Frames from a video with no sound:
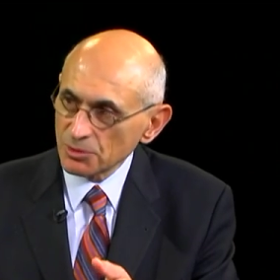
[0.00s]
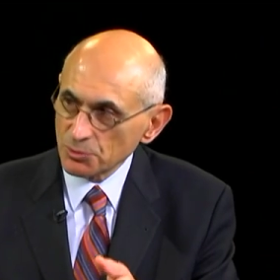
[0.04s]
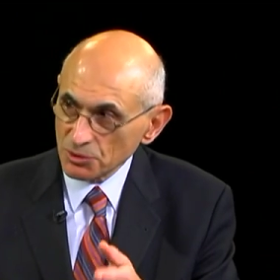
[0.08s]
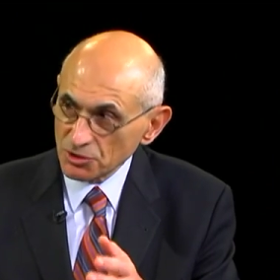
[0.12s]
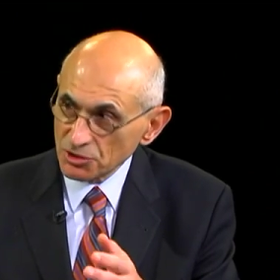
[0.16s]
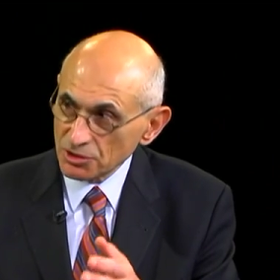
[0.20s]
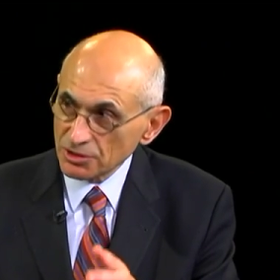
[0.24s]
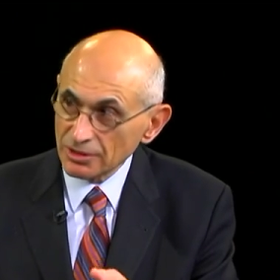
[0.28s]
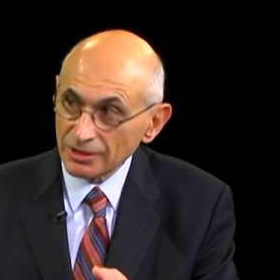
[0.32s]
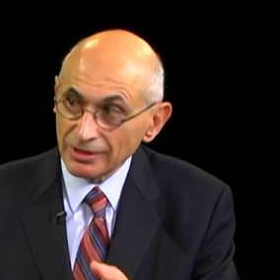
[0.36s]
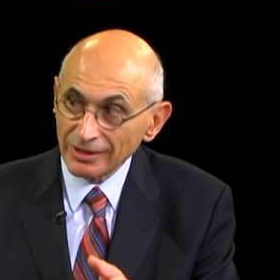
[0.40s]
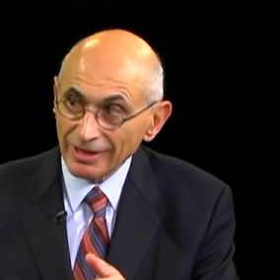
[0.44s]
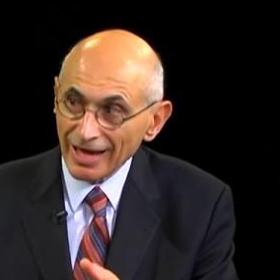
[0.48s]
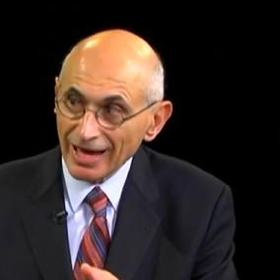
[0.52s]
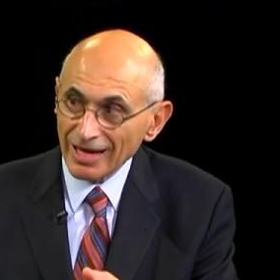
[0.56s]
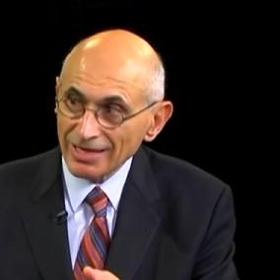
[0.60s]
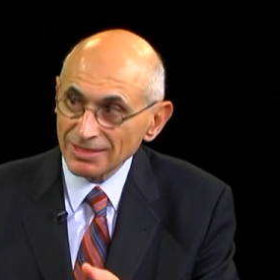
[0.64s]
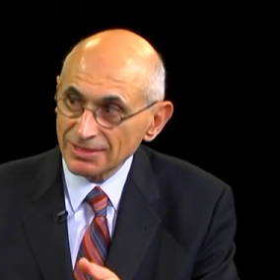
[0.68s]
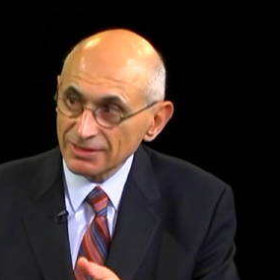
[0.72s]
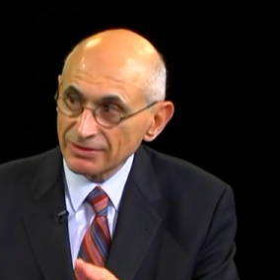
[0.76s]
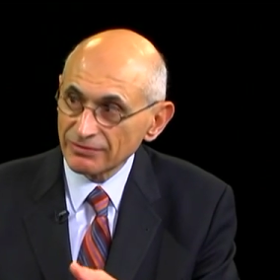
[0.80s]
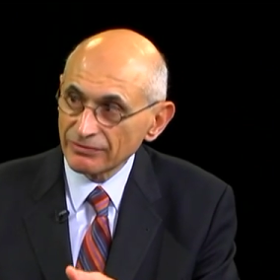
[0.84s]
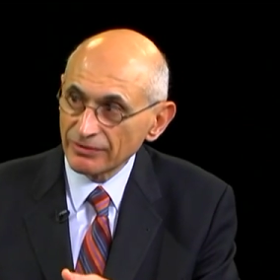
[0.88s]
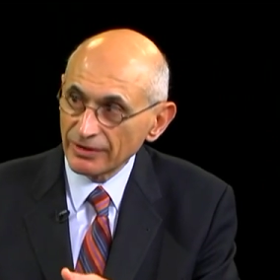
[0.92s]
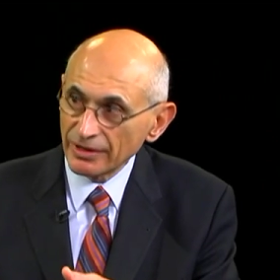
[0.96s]
which is the
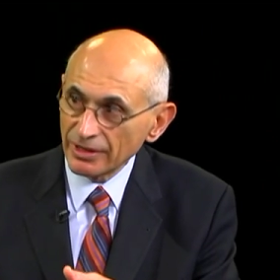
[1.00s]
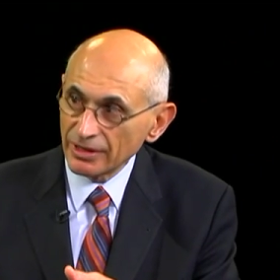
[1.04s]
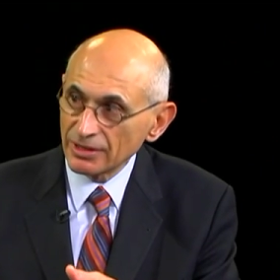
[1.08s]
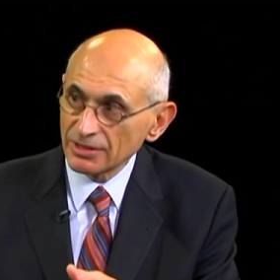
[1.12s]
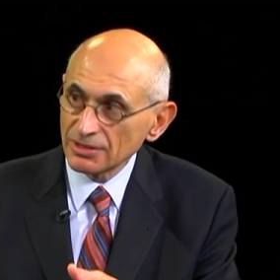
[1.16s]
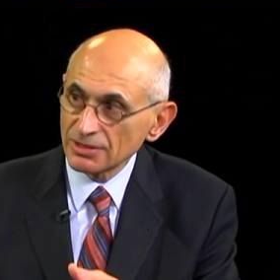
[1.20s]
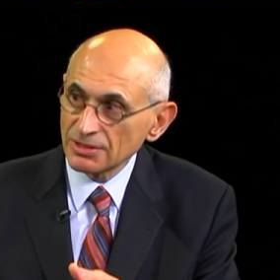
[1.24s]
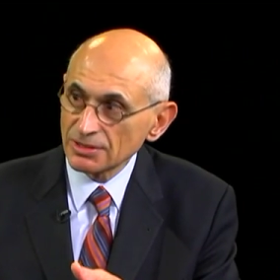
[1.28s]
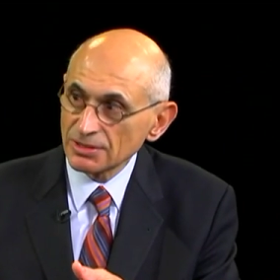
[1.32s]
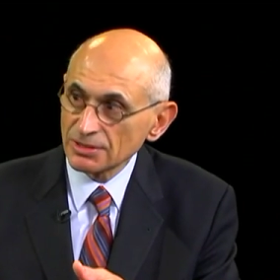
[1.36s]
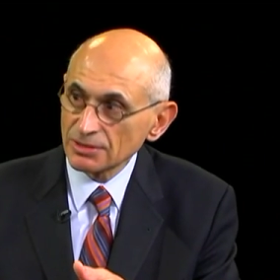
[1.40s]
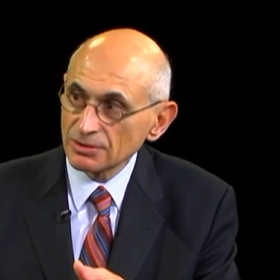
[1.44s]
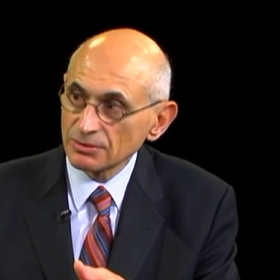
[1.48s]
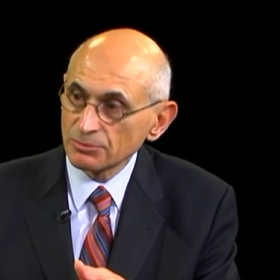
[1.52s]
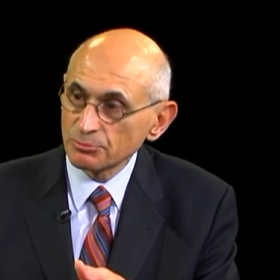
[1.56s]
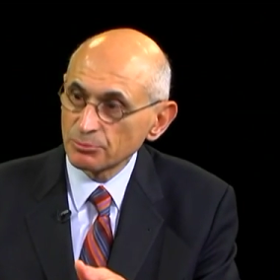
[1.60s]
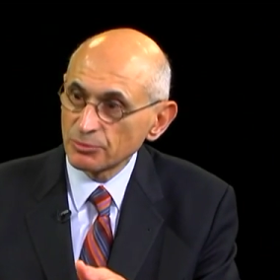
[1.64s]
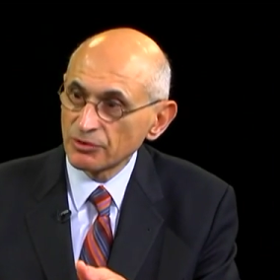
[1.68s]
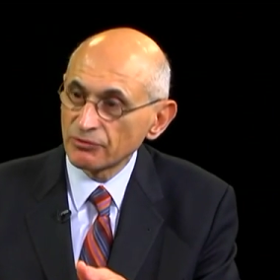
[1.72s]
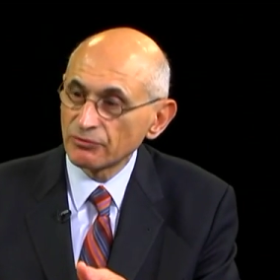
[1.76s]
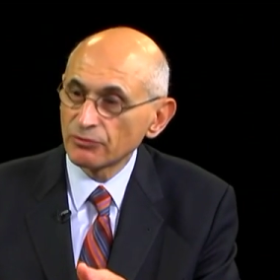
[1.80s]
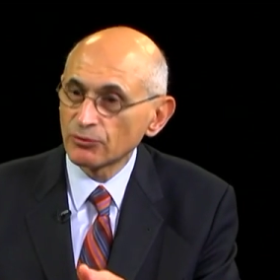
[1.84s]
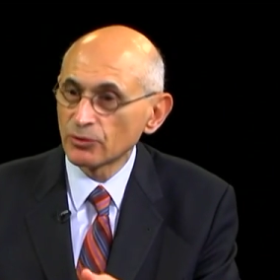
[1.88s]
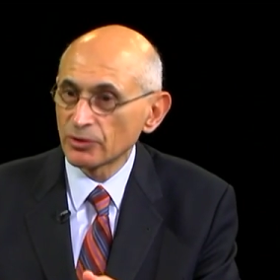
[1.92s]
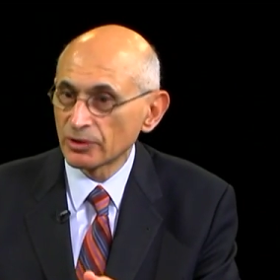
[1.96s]
last phase
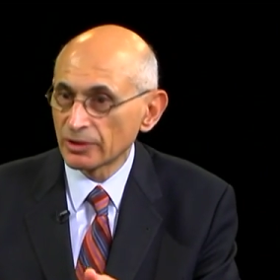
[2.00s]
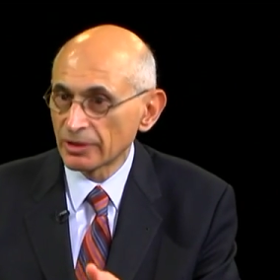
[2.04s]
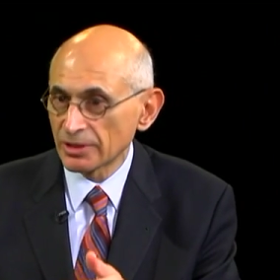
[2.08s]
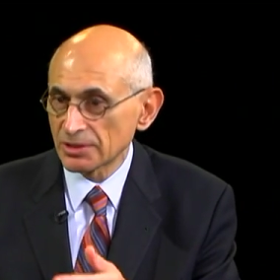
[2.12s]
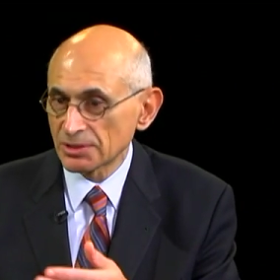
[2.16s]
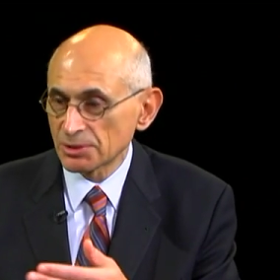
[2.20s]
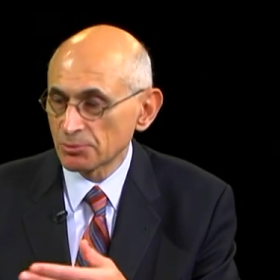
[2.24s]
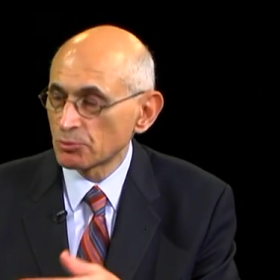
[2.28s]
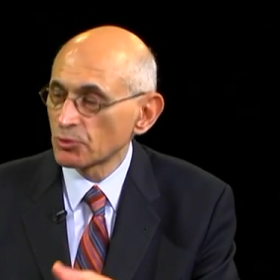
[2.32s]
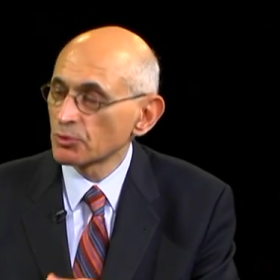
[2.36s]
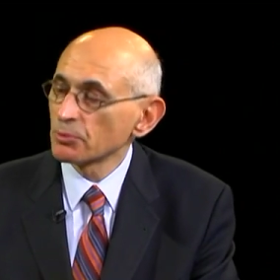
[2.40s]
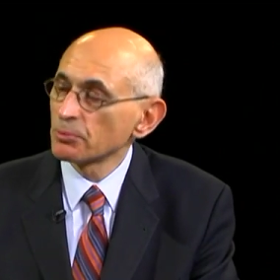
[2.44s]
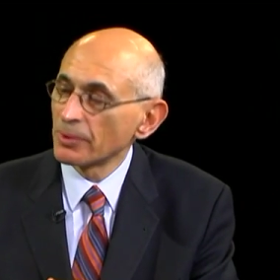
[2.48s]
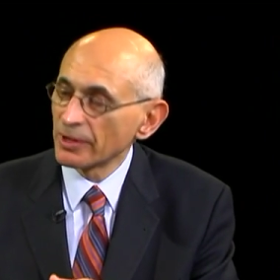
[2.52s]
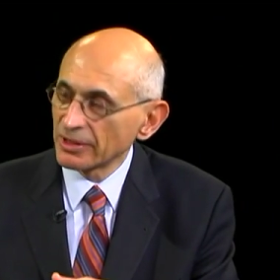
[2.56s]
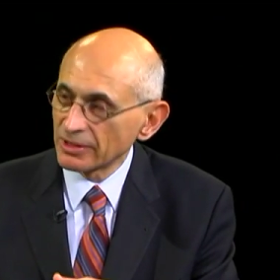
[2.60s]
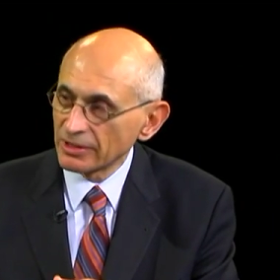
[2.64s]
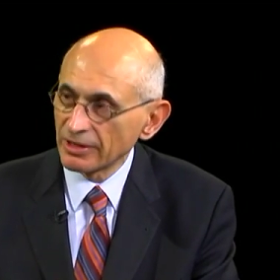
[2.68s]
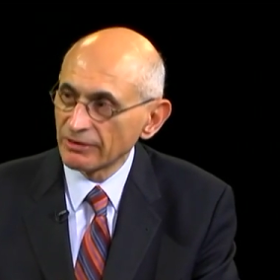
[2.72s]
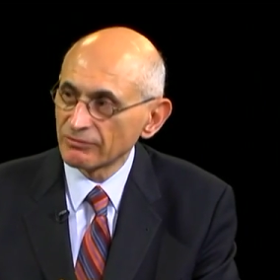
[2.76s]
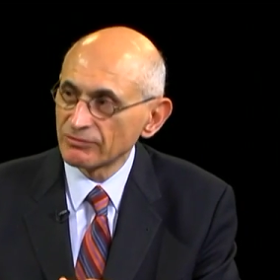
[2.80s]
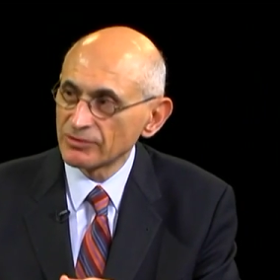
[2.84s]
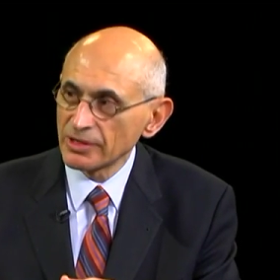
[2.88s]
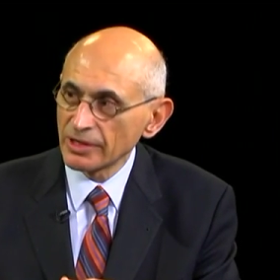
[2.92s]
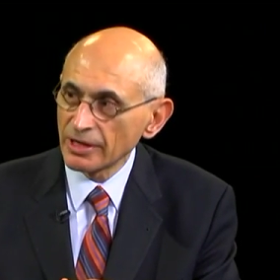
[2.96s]
before it gets approved by
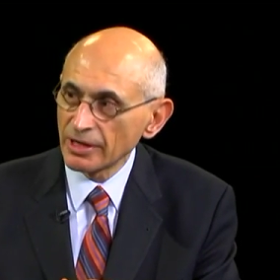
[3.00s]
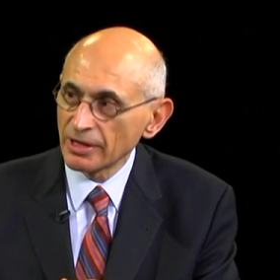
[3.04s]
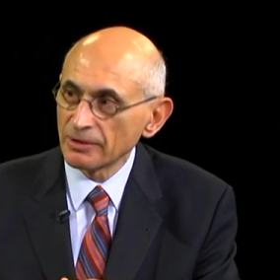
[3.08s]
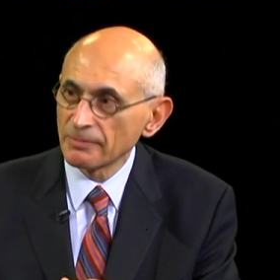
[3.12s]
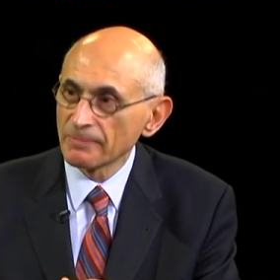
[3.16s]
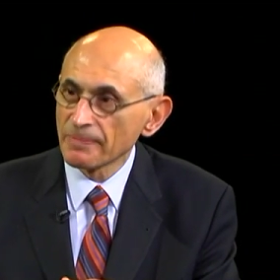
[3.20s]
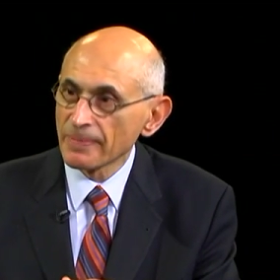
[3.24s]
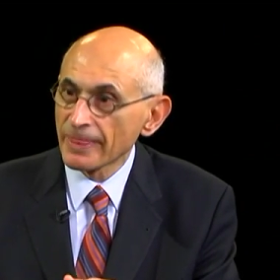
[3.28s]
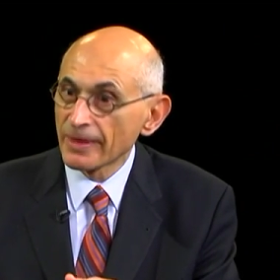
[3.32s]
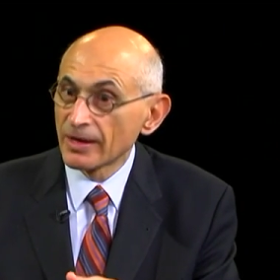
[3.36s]
the FDA.